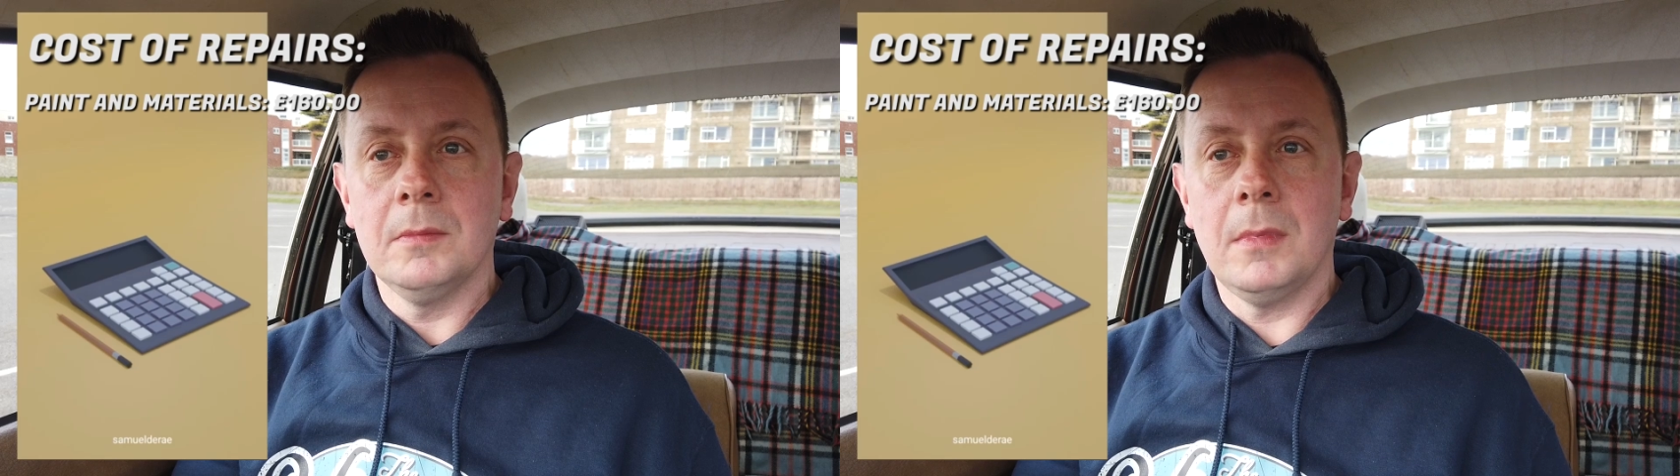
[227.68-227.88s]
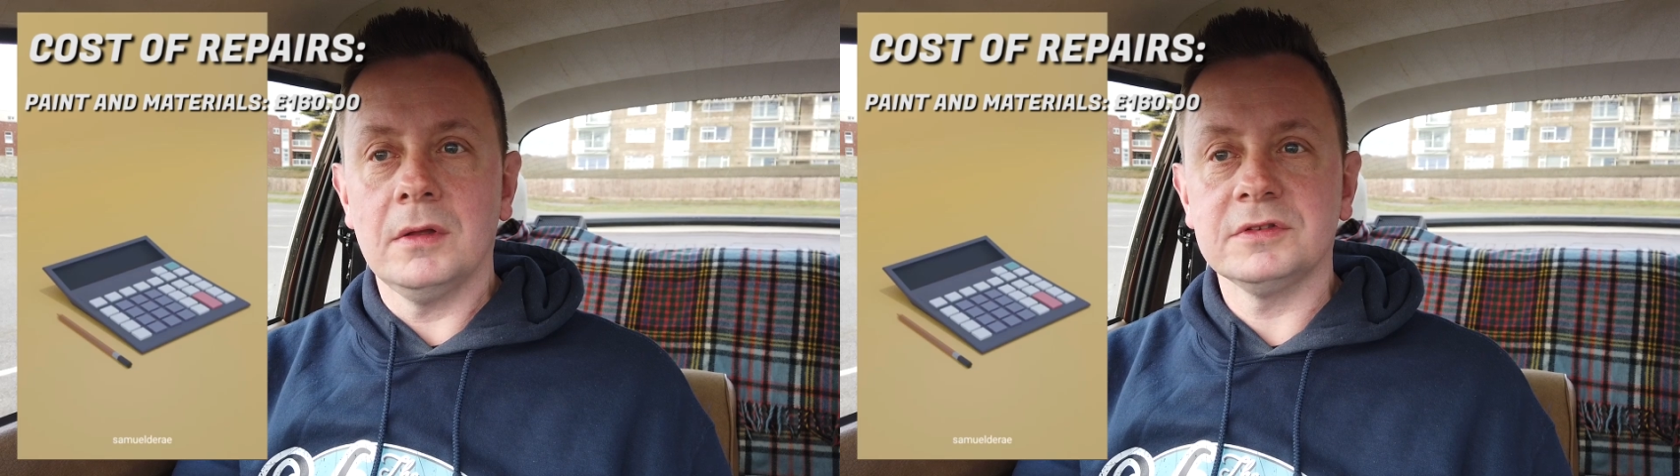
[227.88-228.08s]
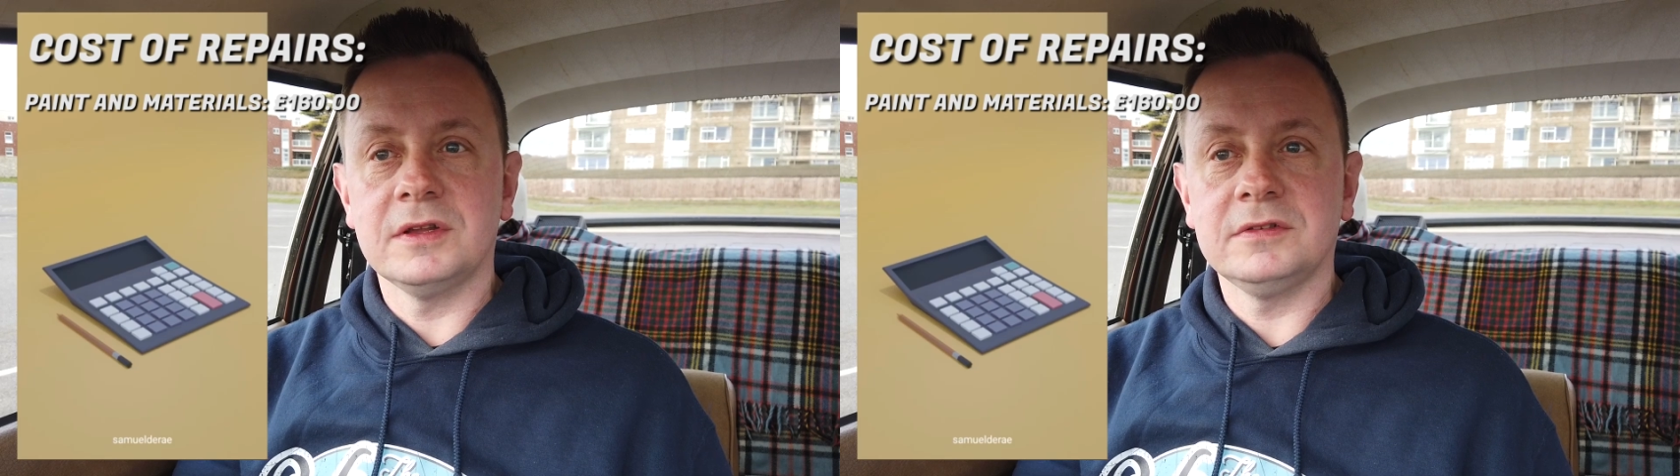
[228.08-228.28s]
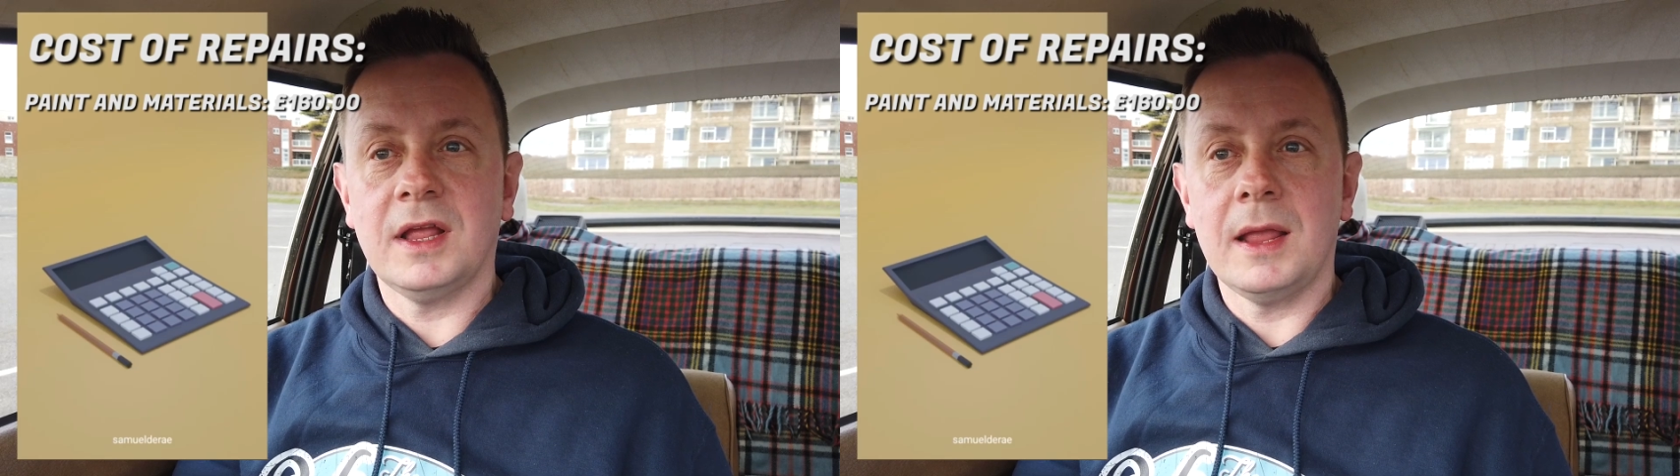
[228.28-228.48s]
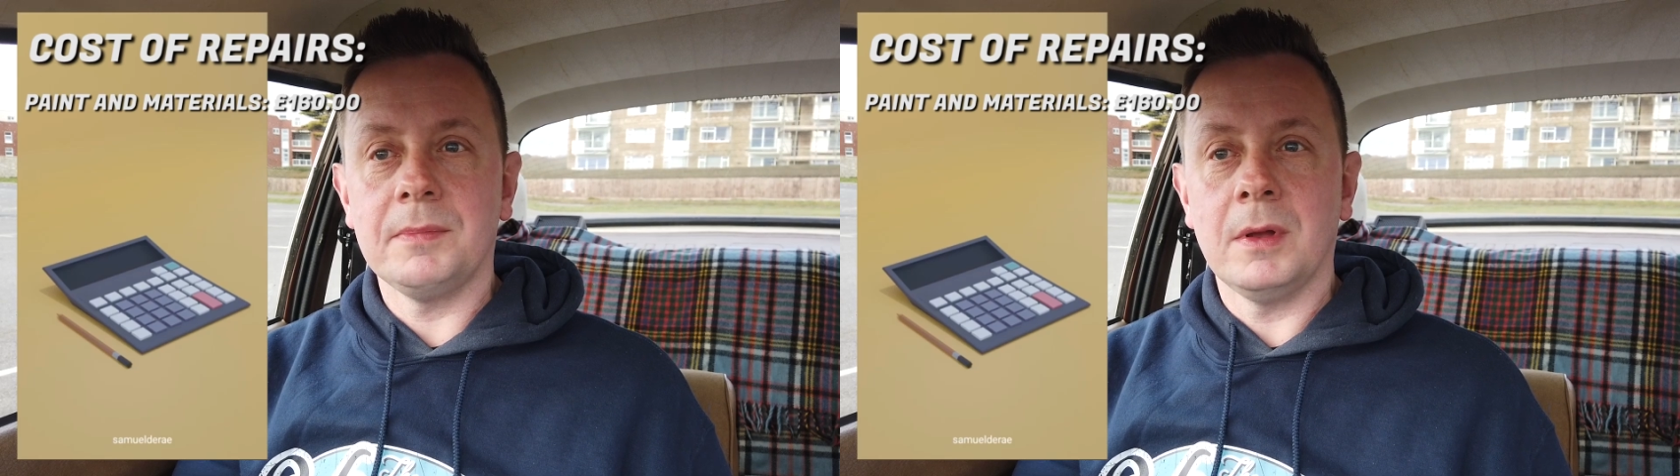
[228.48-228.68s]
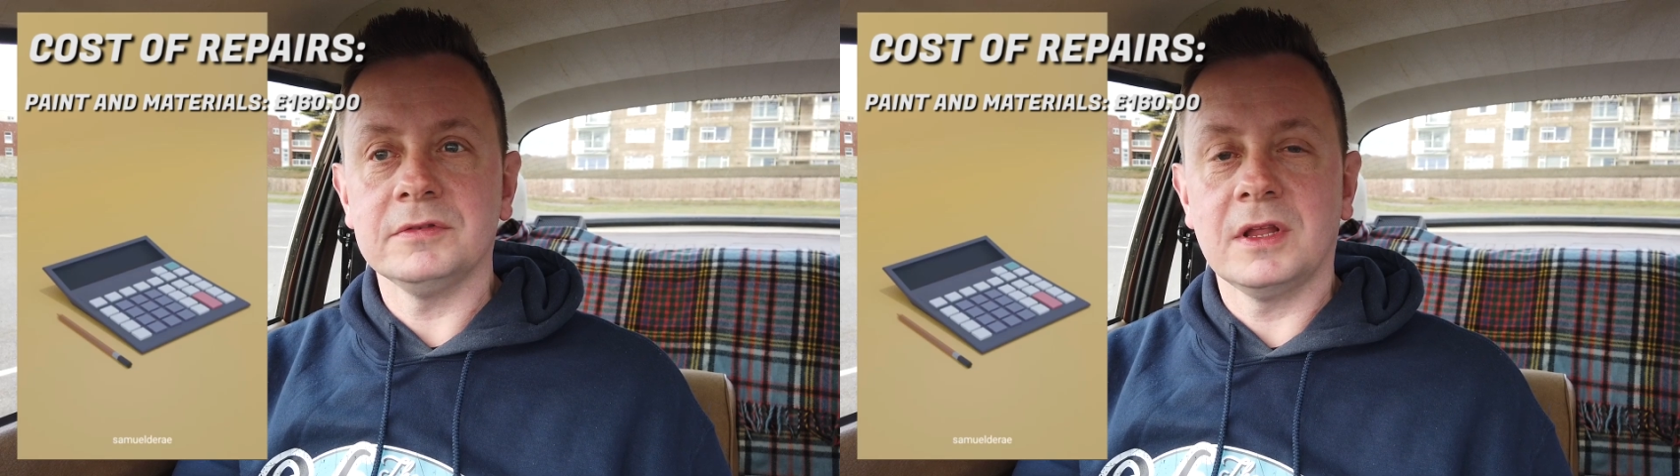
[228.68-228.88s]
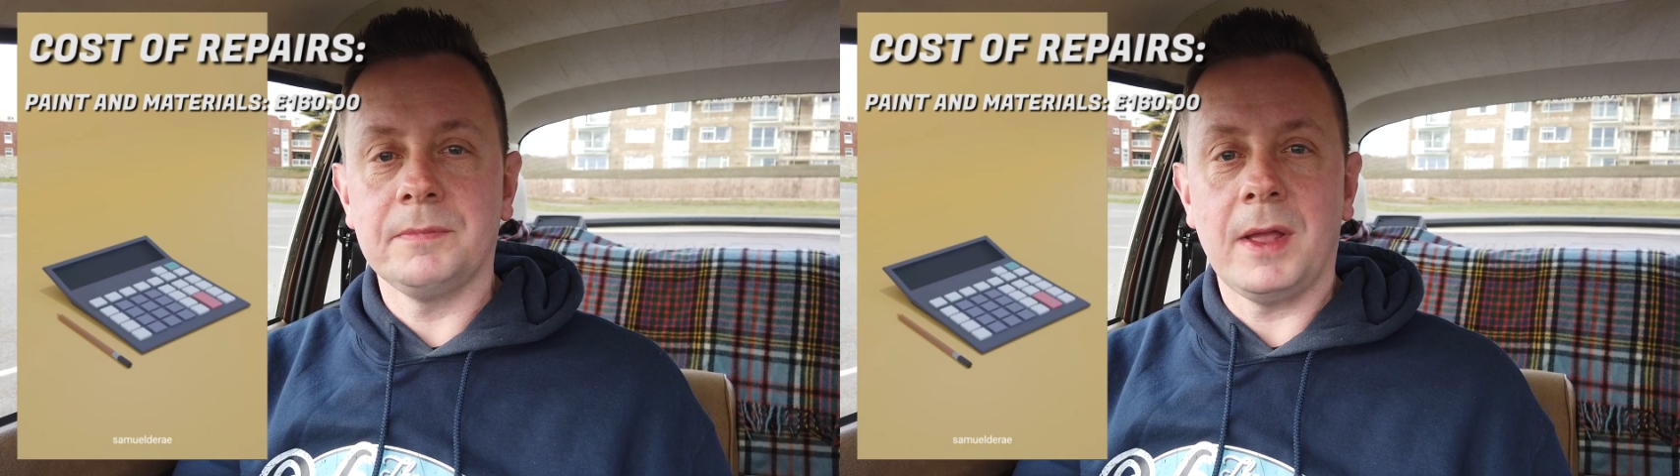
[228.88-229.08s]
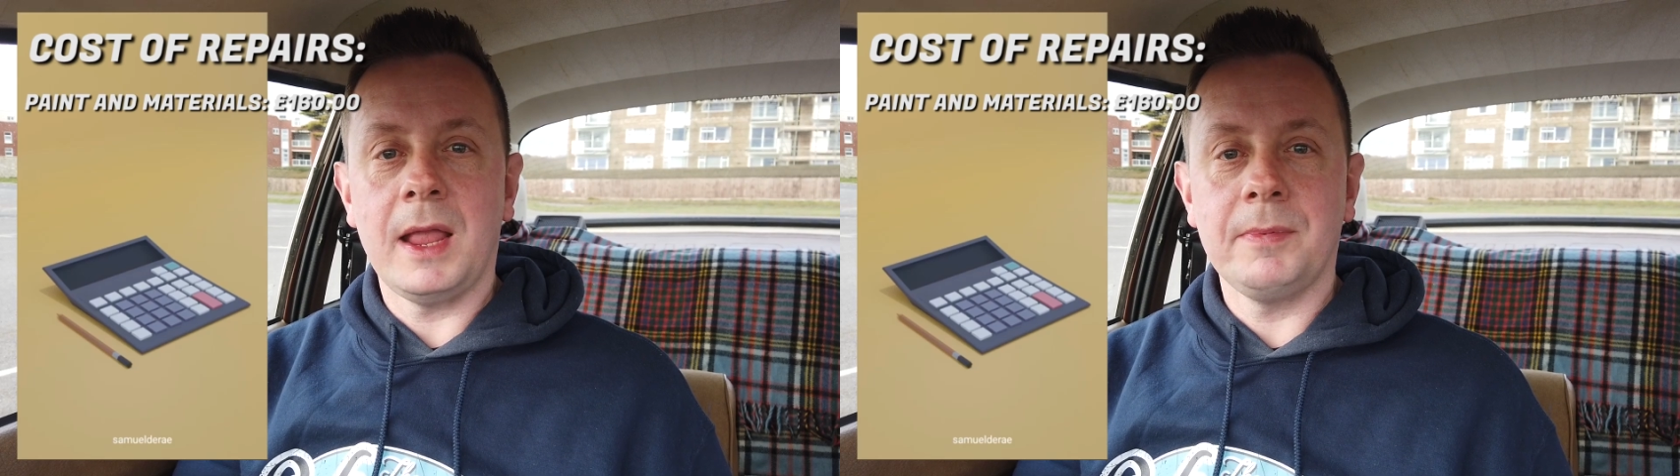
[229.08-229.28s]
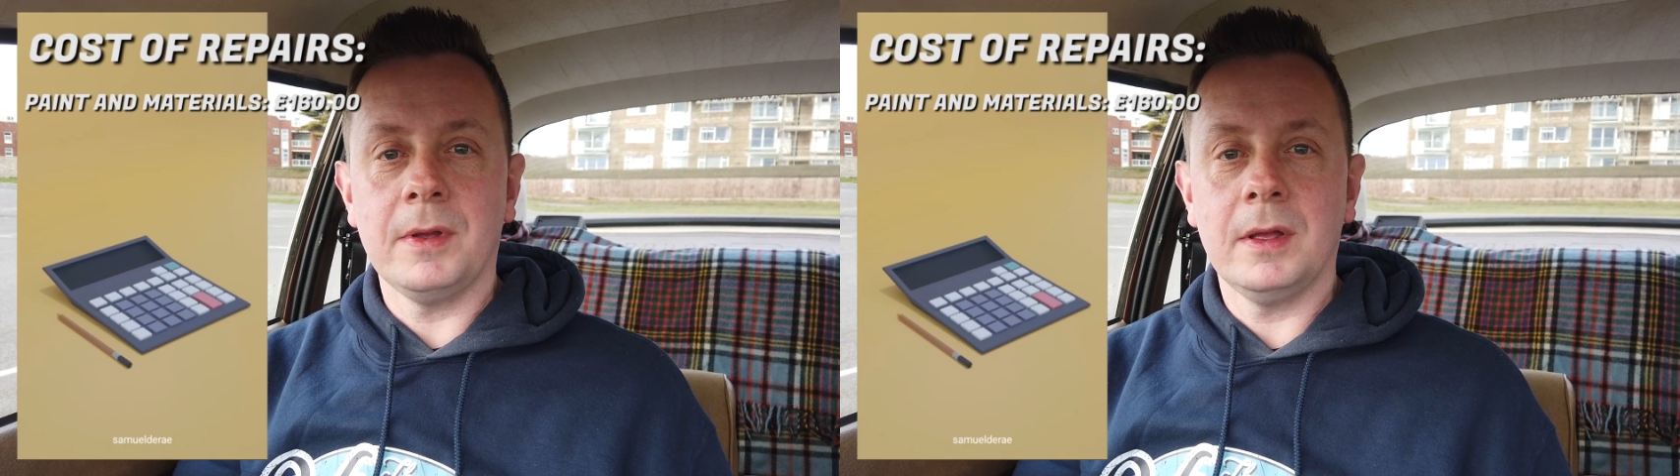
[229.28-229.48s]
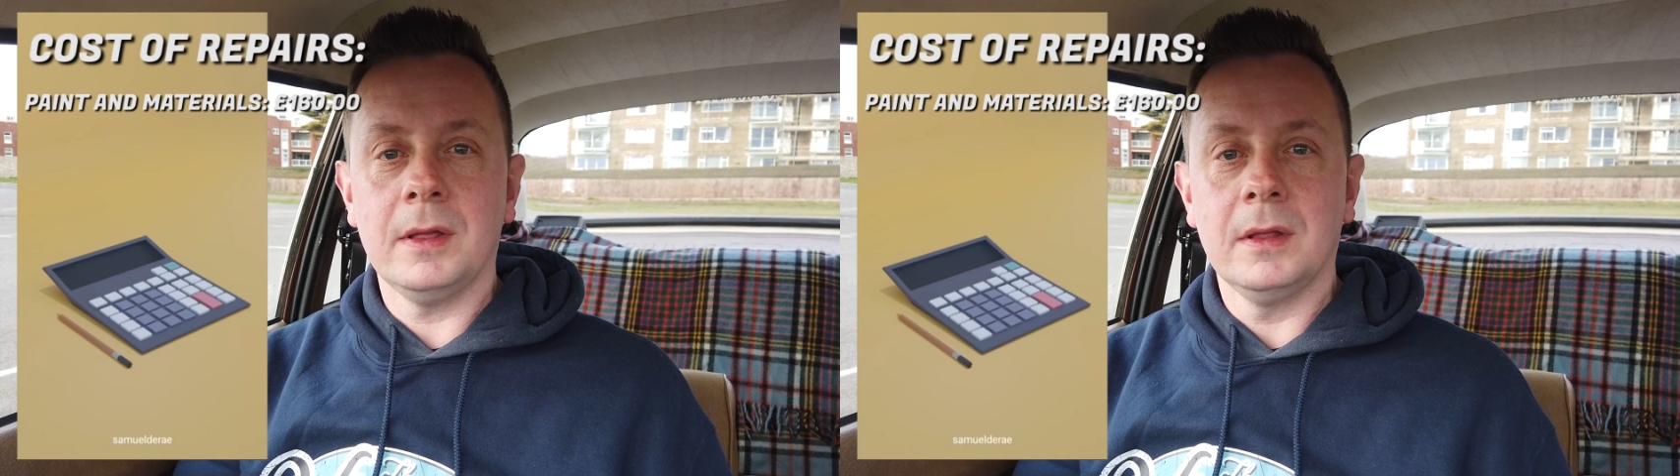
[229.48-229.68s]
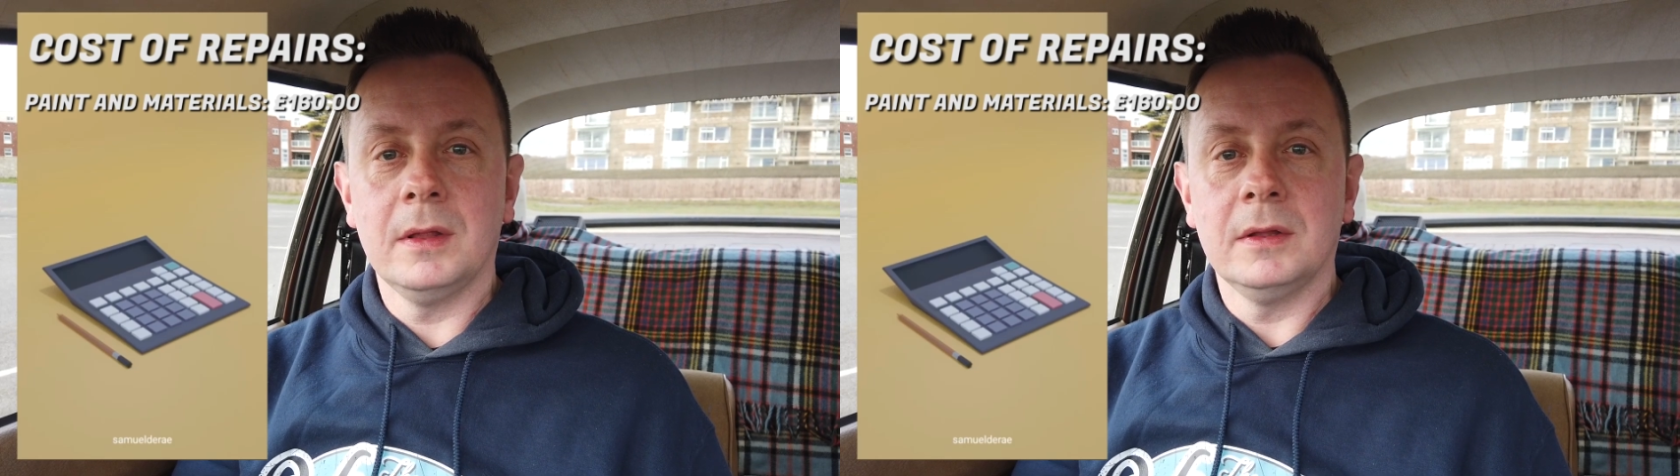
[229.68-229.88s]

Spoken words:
masking tape, masking paper,